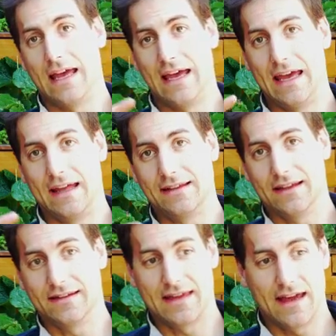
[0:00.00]
and
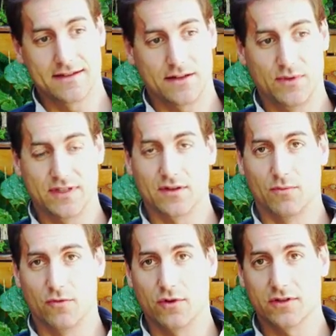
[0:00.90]
there is
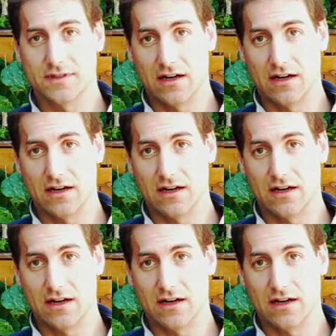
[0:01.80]
some rocks.